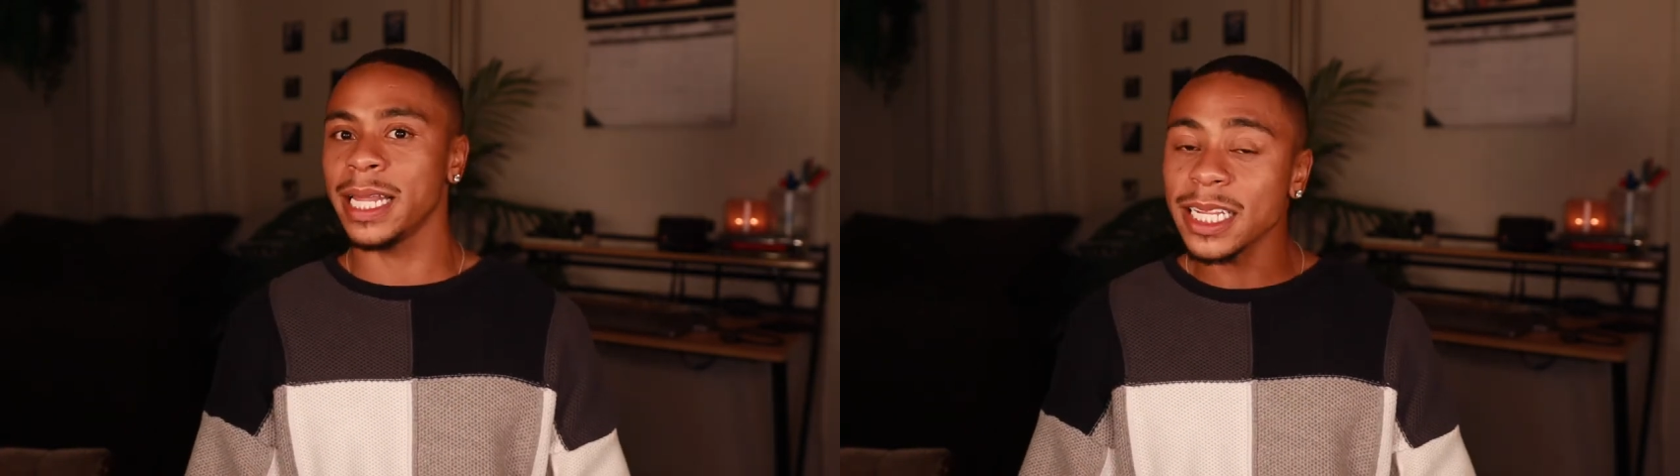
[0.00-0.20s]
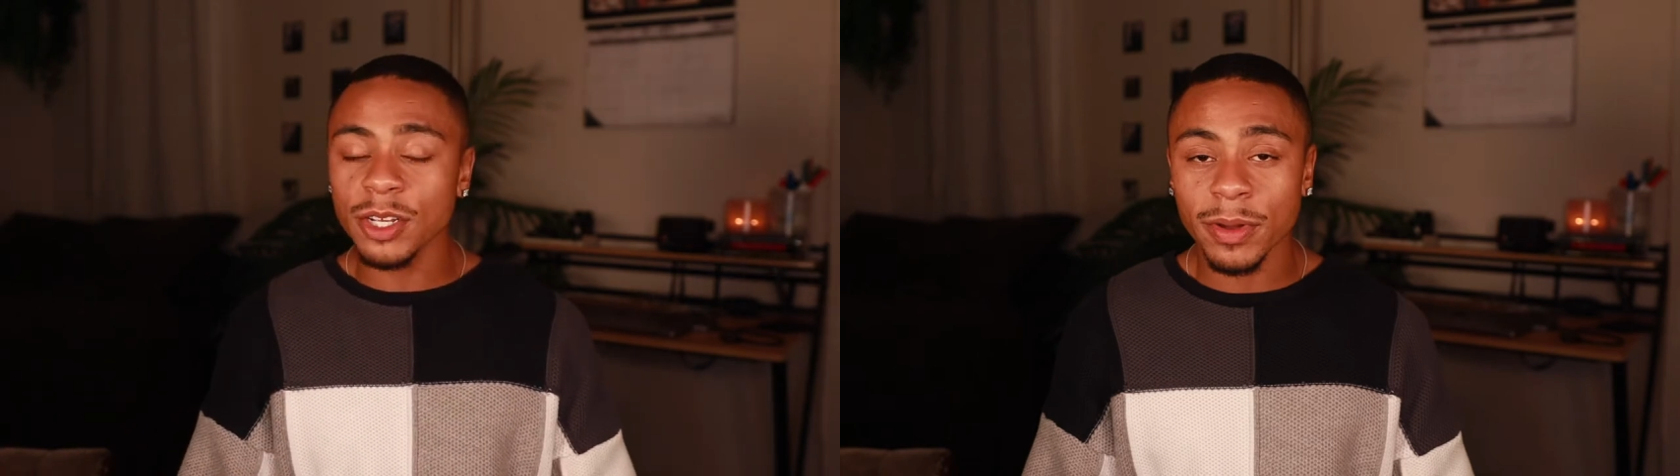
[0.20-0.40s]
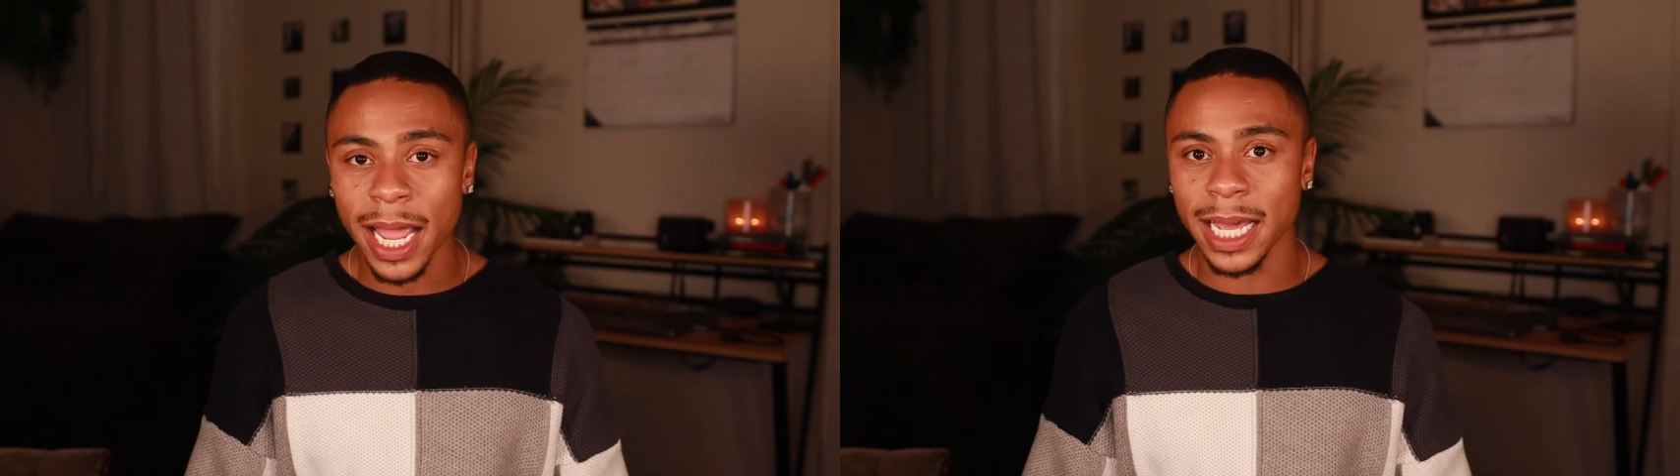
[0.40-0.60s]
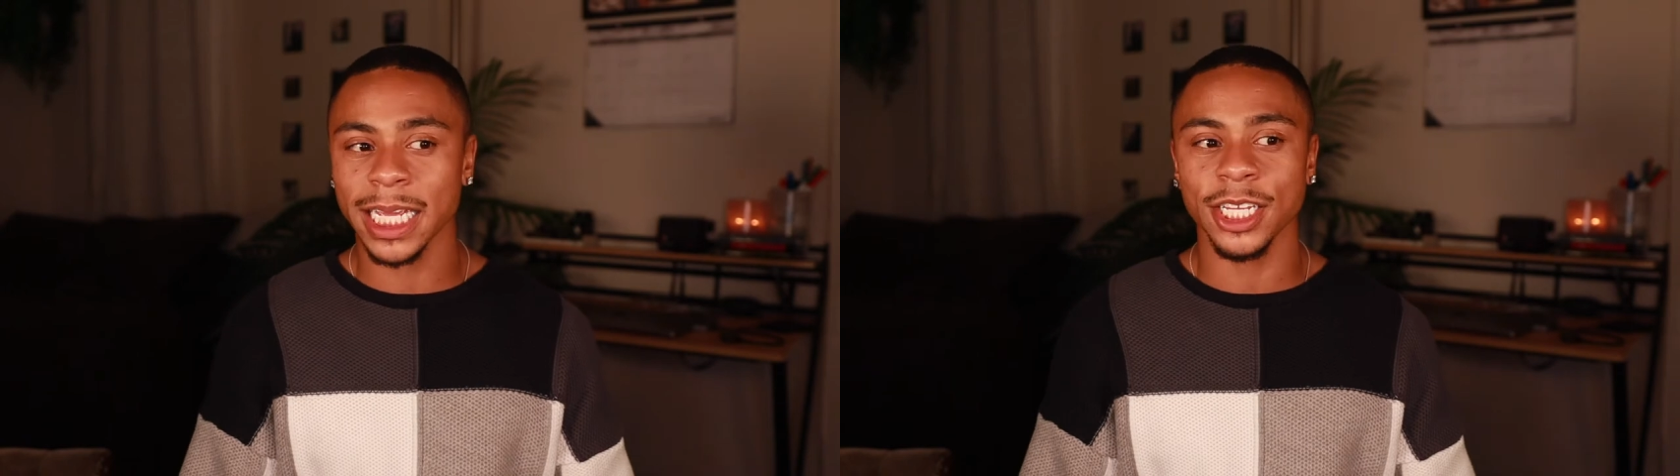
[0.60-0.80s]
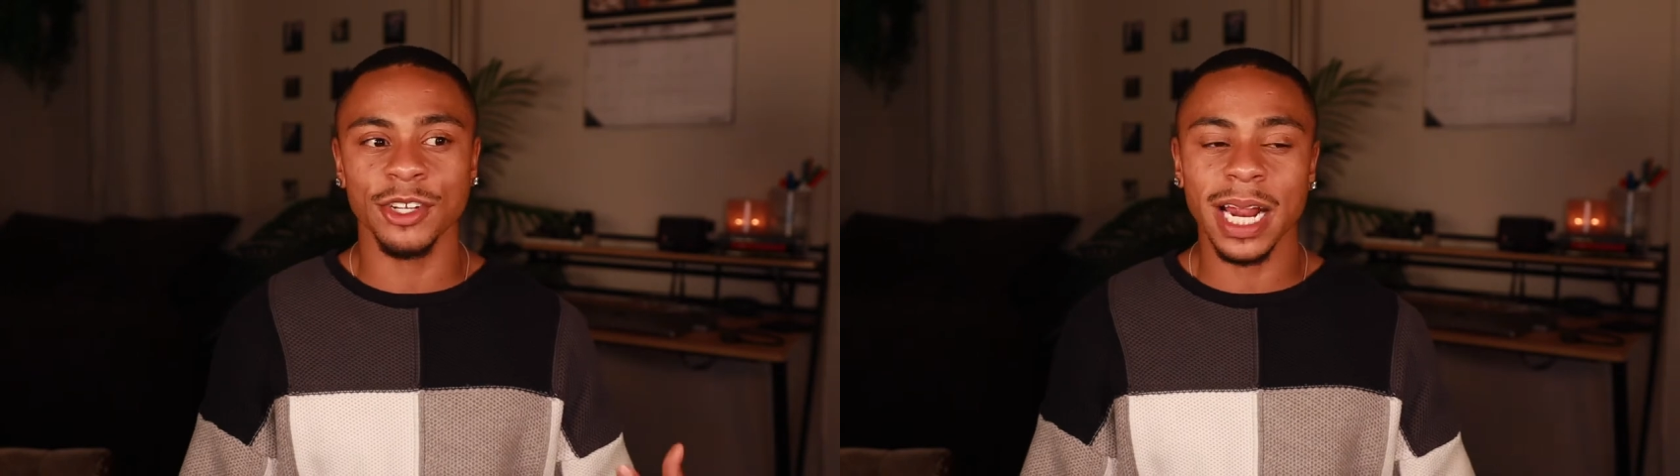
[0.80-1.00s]
that's okay.
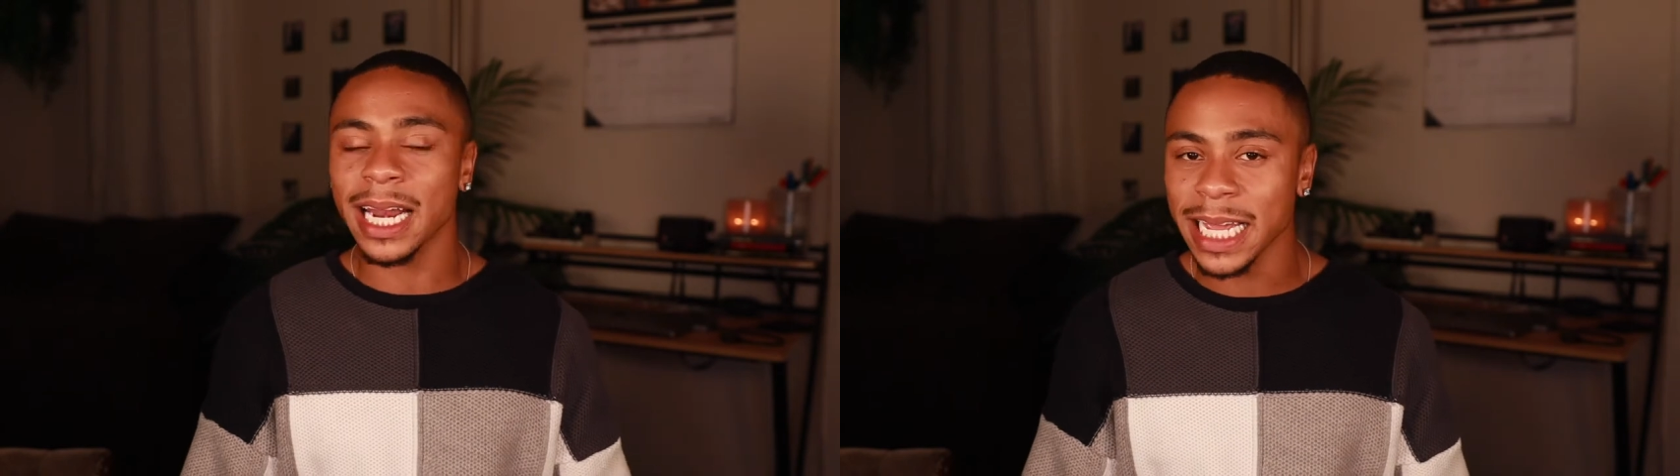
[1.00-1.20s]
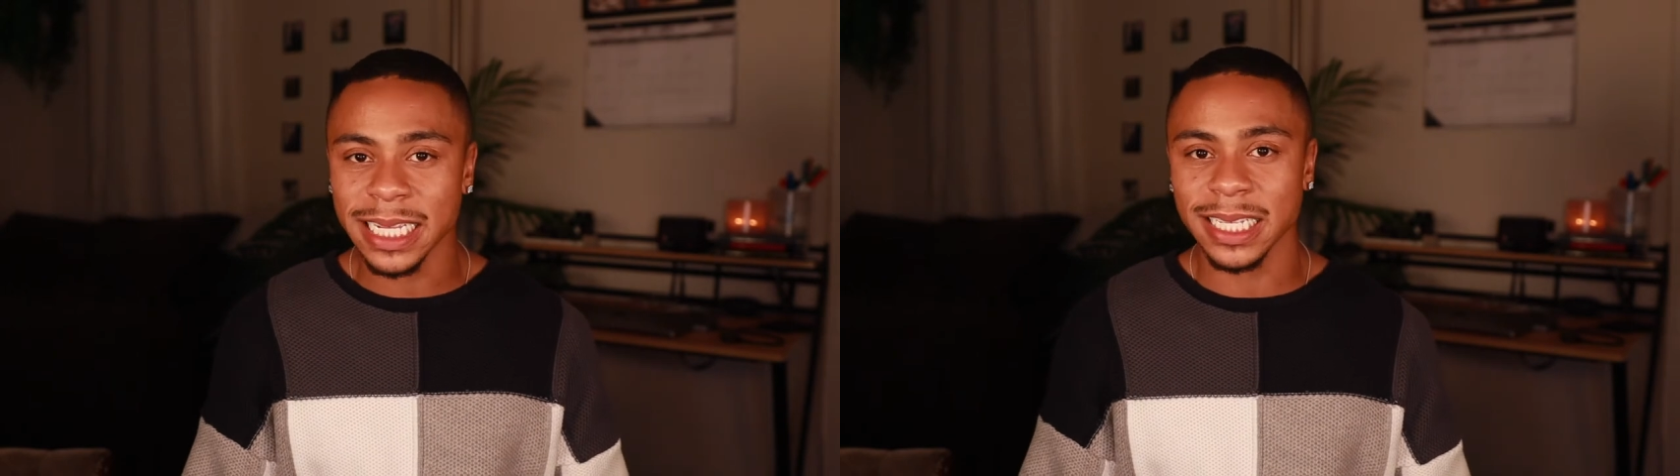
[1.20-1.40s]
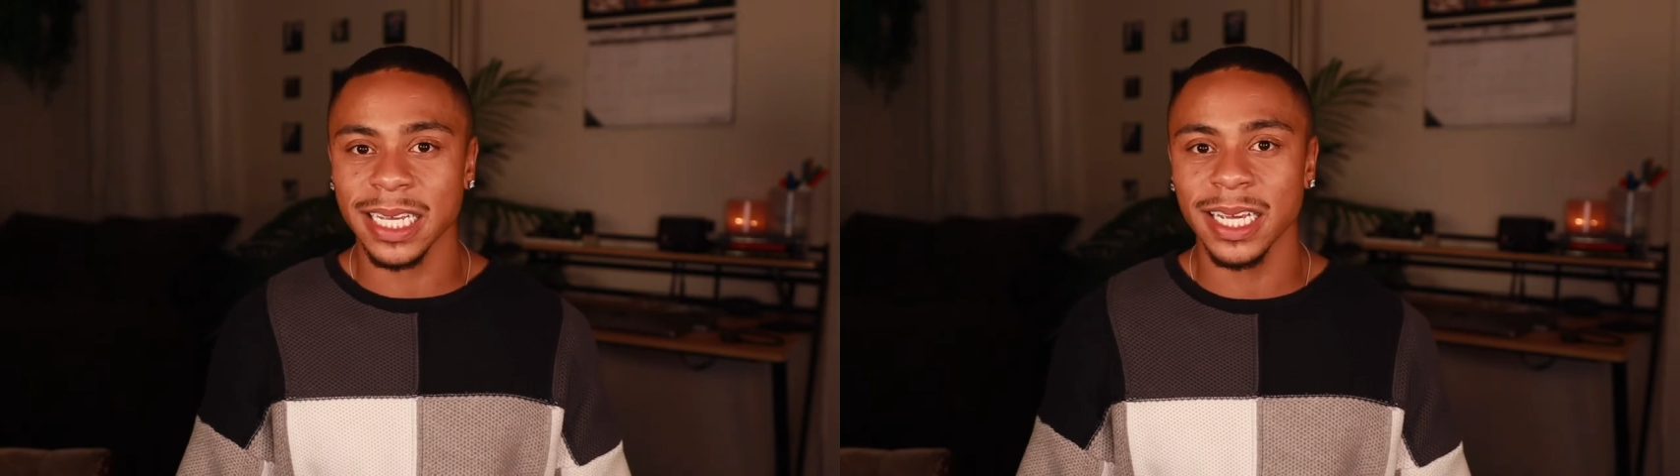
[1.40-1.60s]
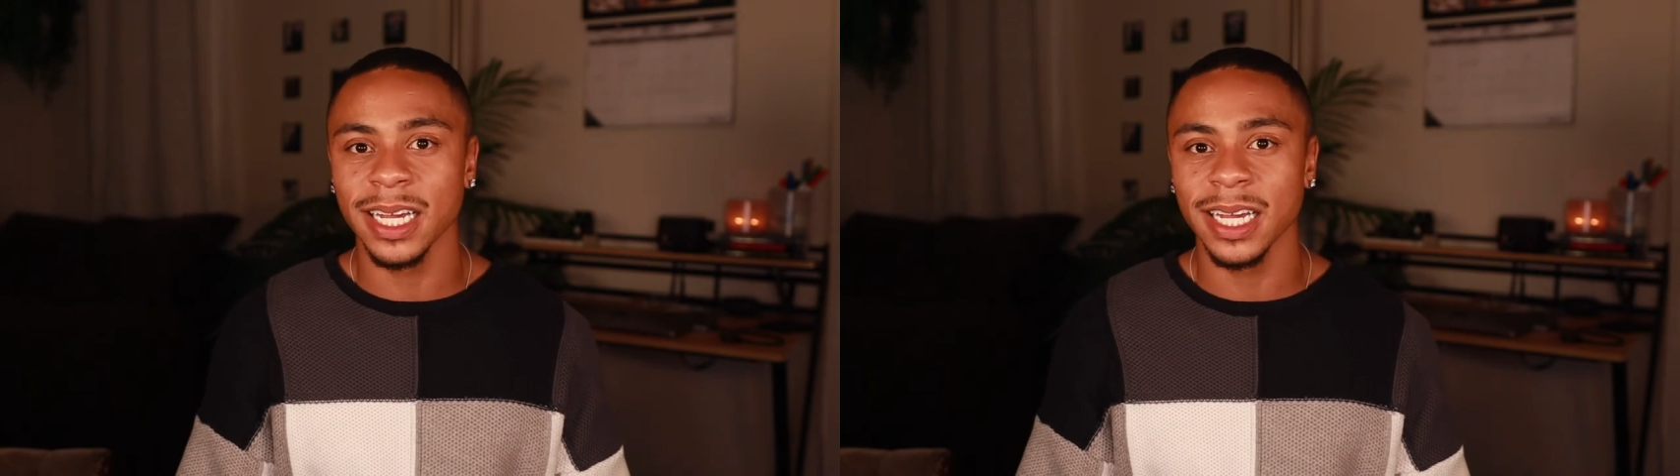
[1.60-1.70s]
Like you're not lazy.